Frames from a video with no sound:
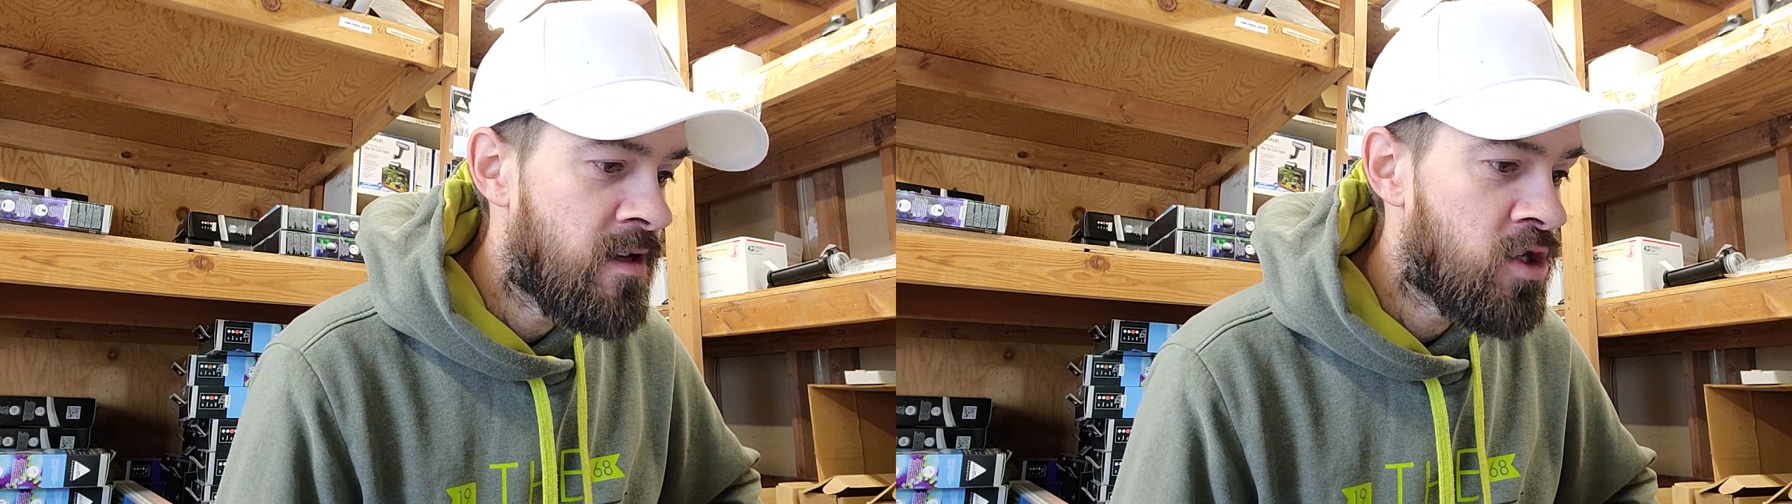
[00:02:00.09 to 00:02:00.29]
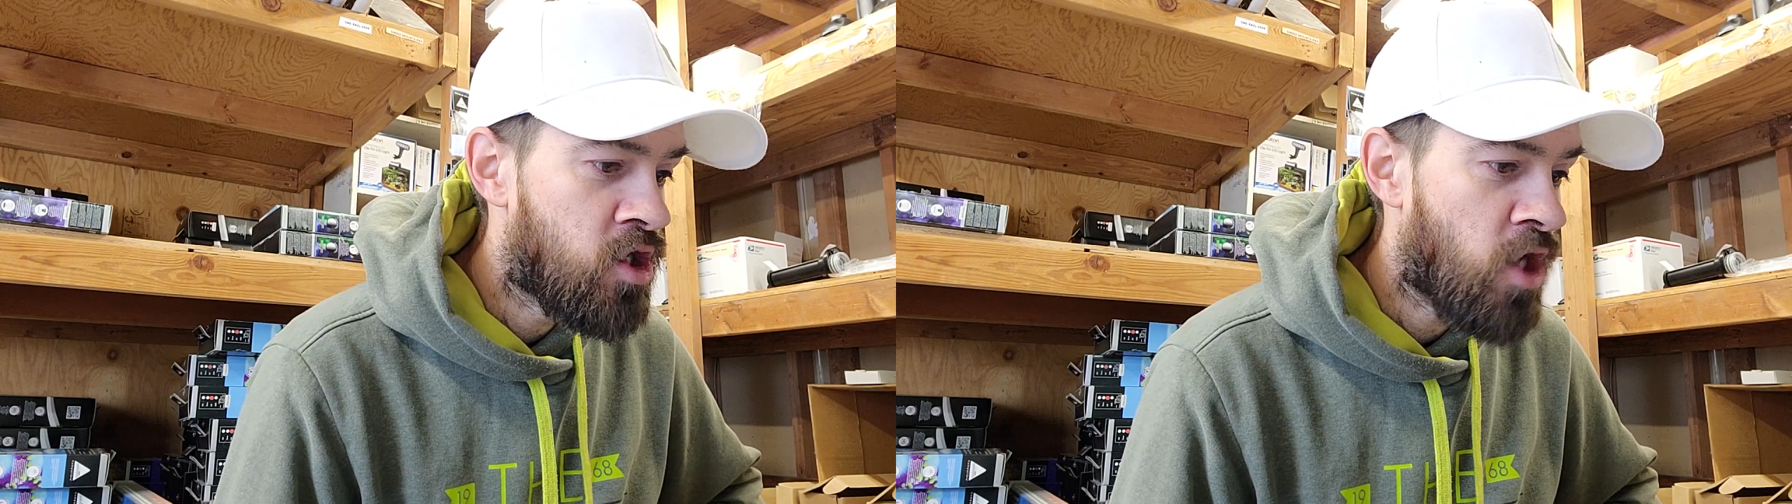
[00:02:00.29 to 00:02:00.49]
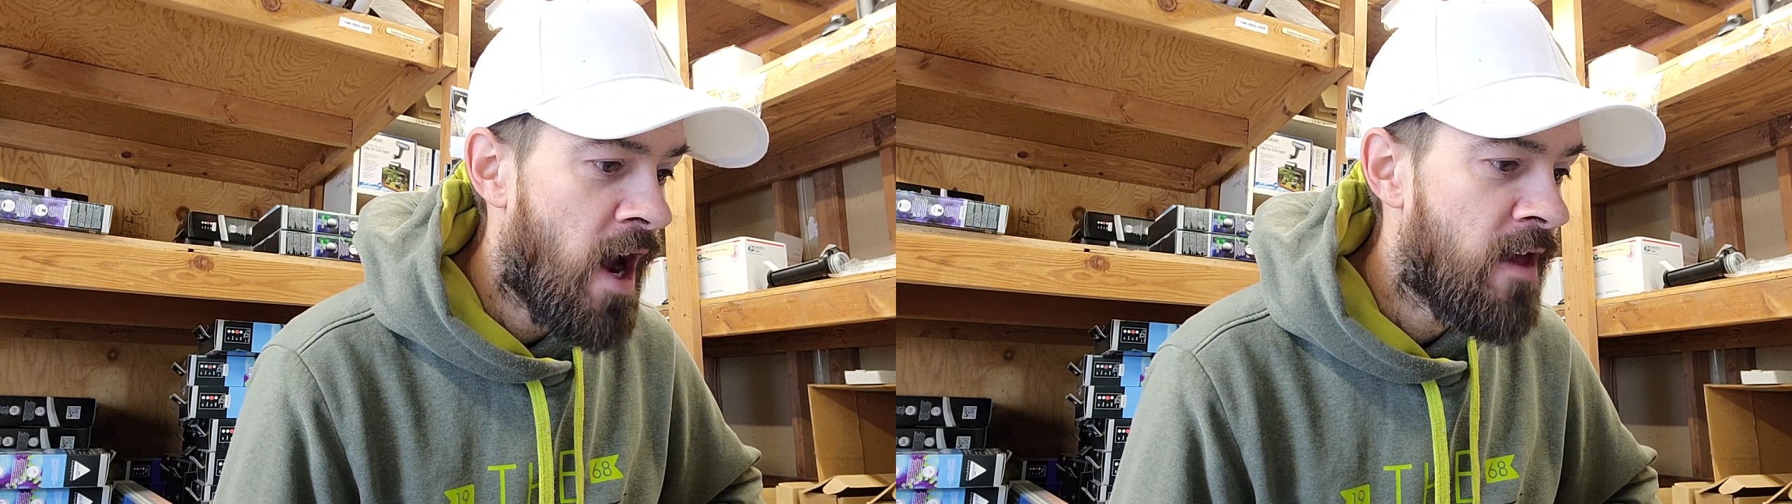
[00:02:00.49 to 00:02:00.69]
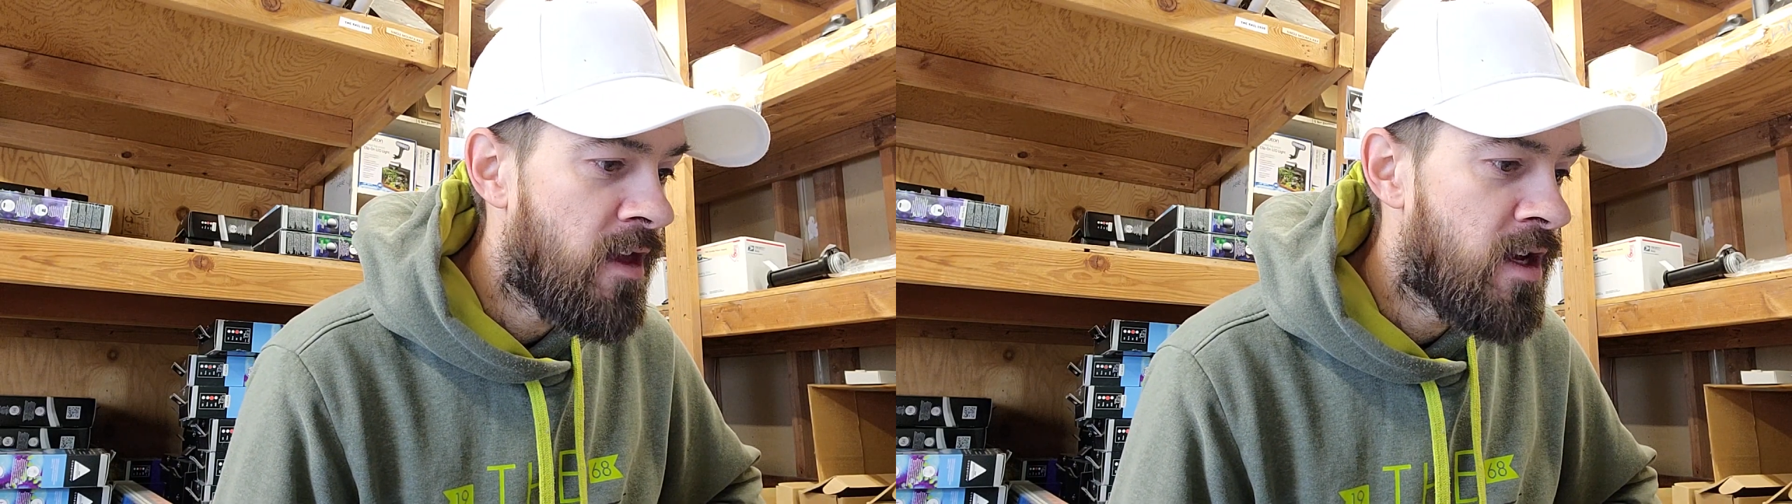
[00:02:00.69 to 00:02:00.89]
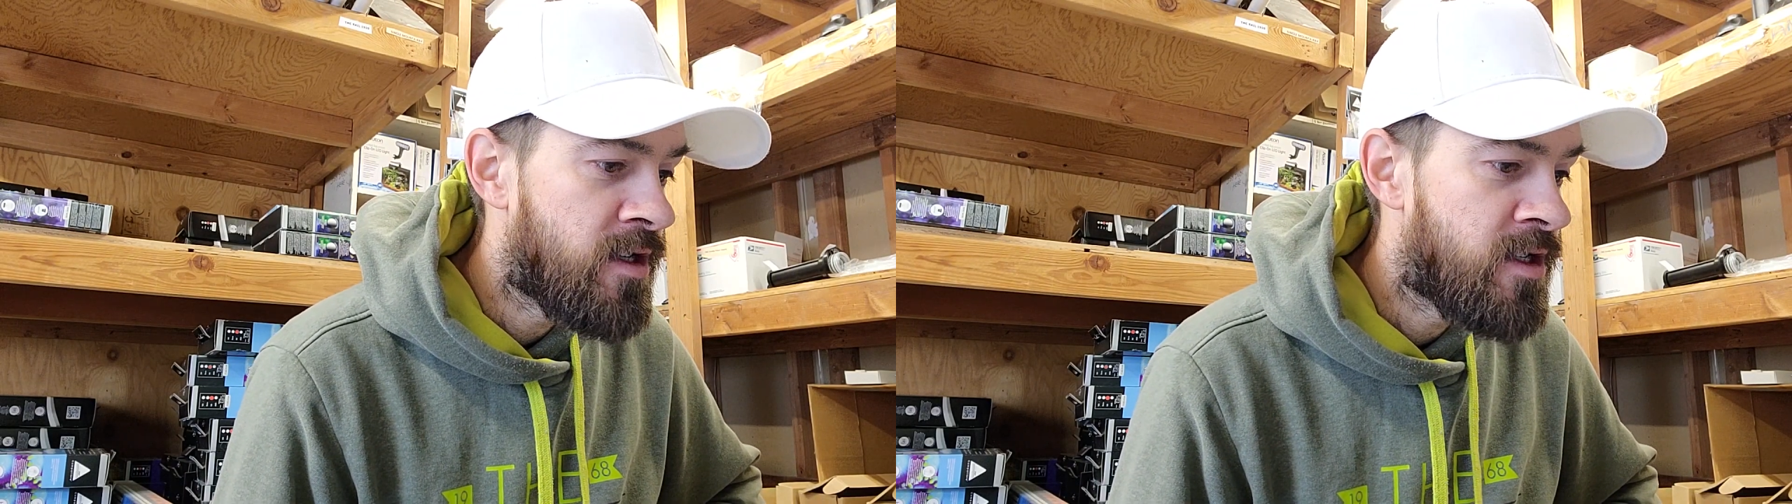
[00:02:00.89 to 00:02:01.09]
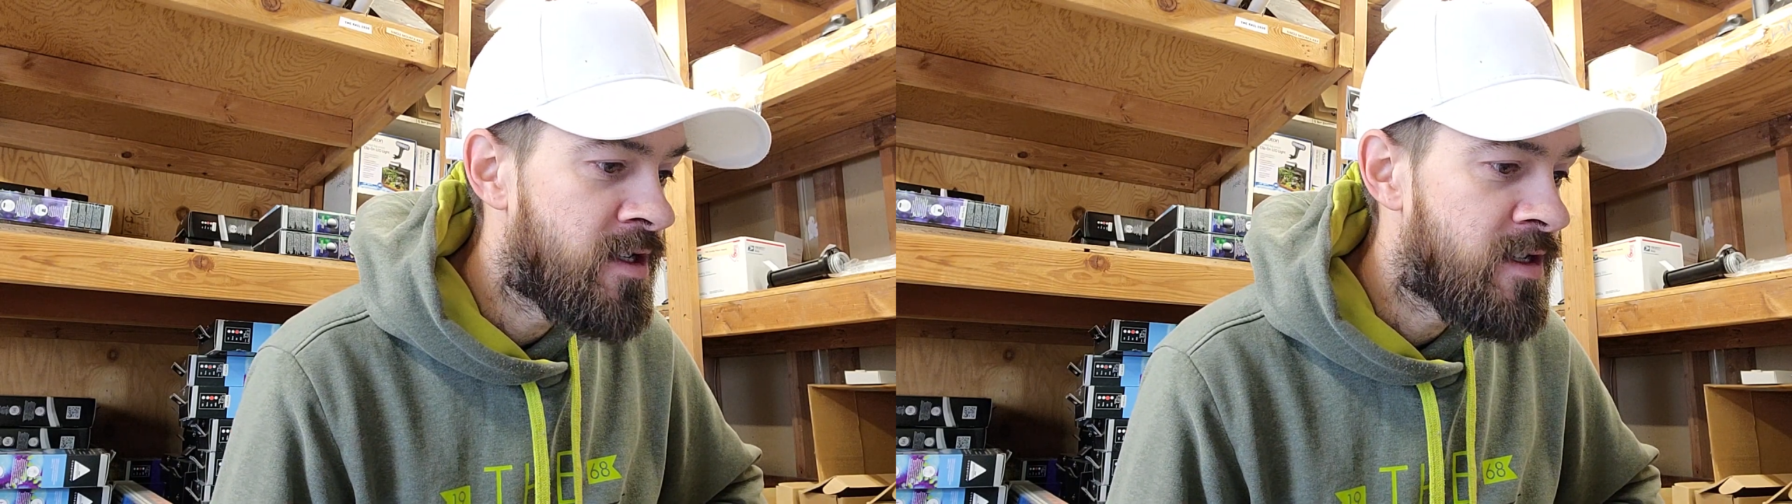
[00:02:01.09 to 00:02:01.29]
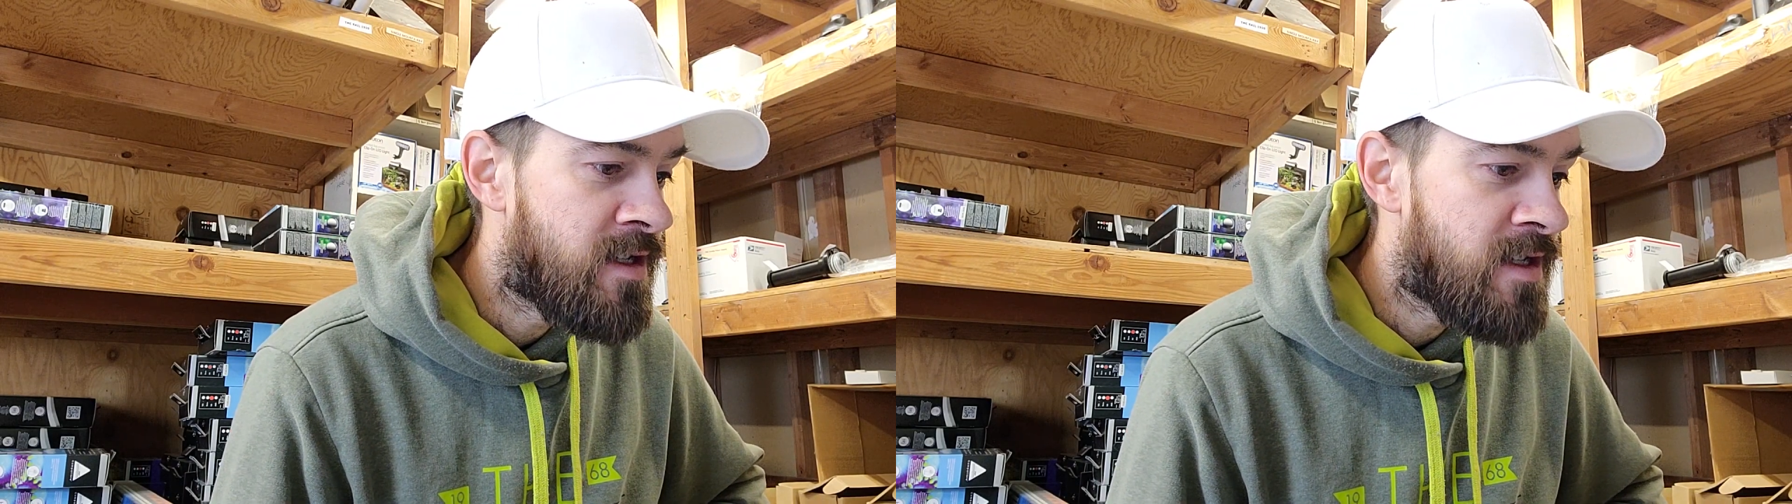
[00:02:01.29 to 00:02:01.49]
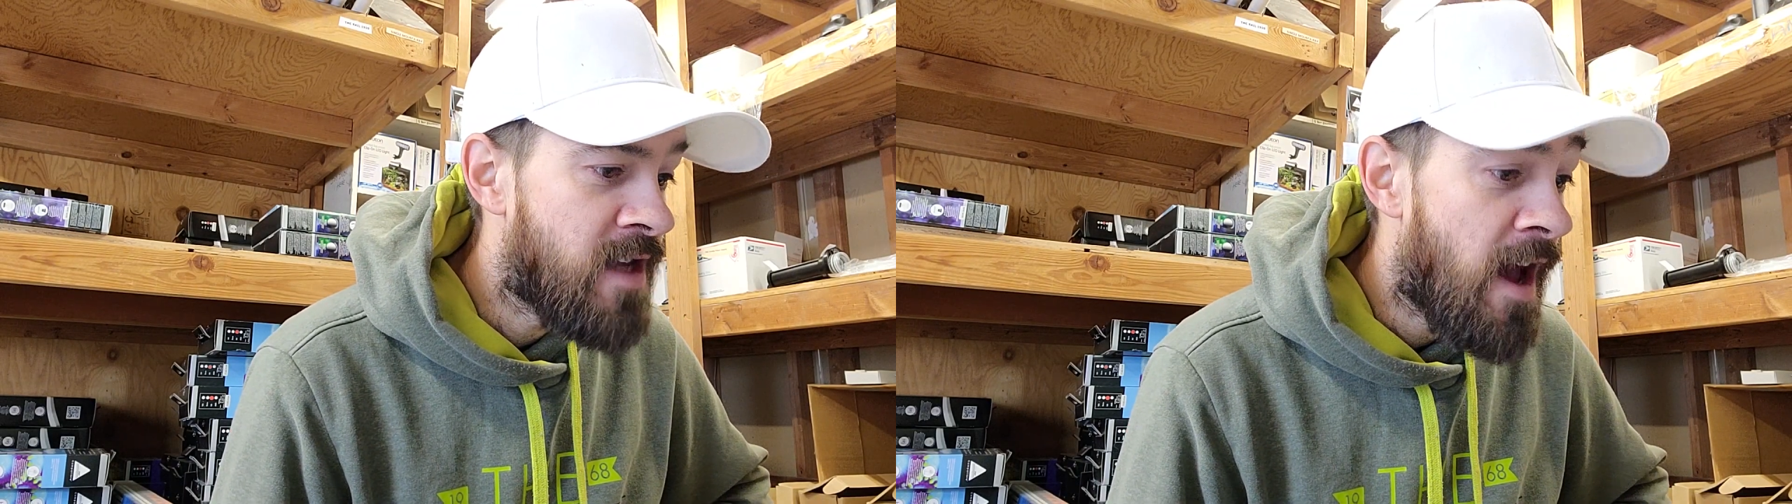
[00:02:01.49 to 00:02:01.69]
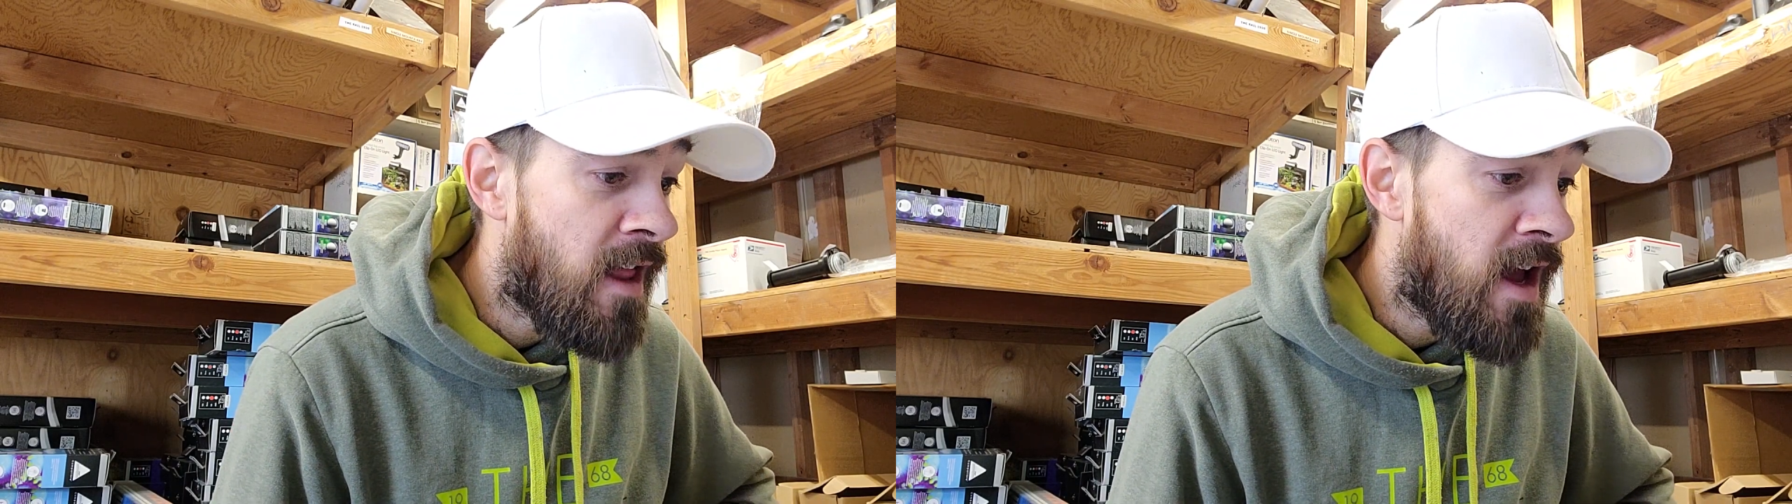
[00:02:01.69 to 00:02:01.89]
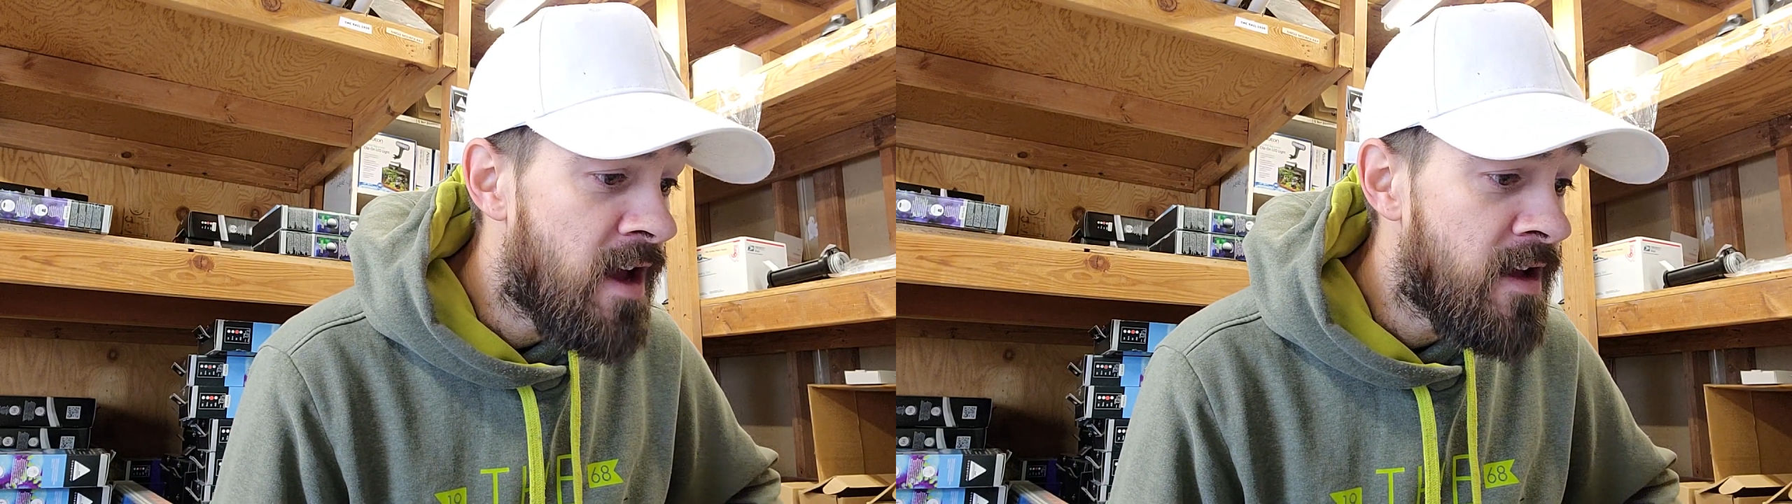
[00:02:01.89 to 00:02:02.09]

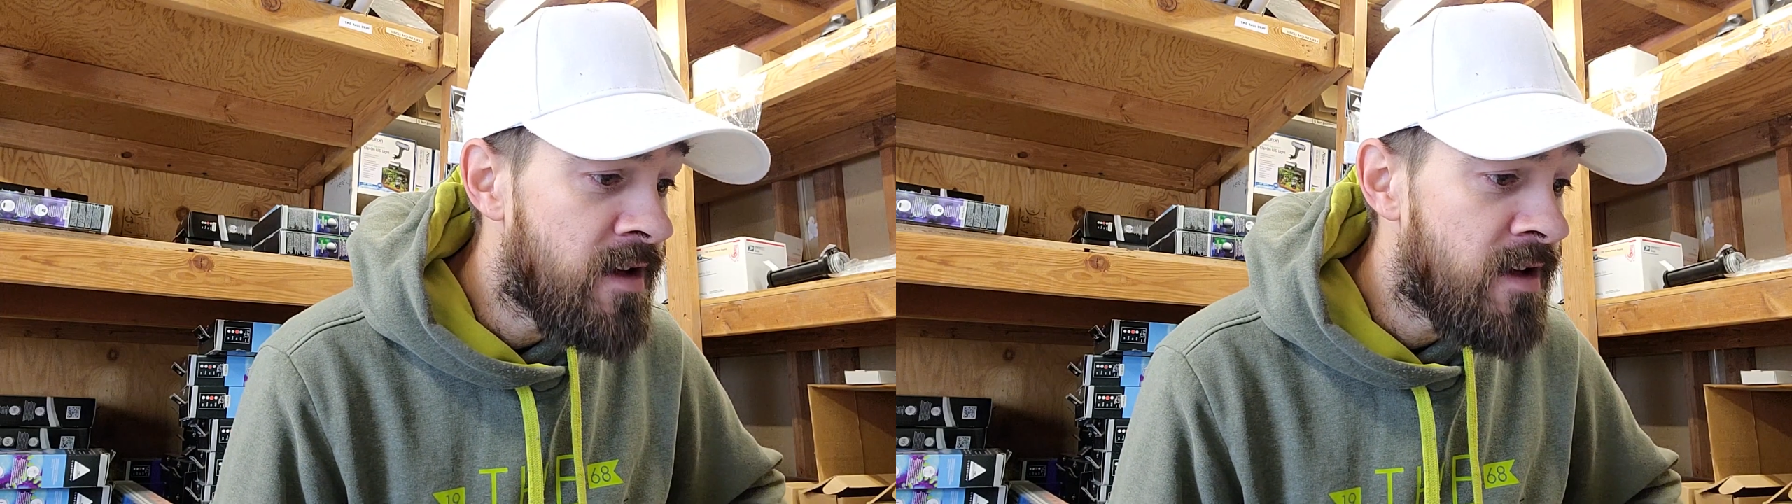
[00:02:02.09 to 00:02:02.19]
Chilodonella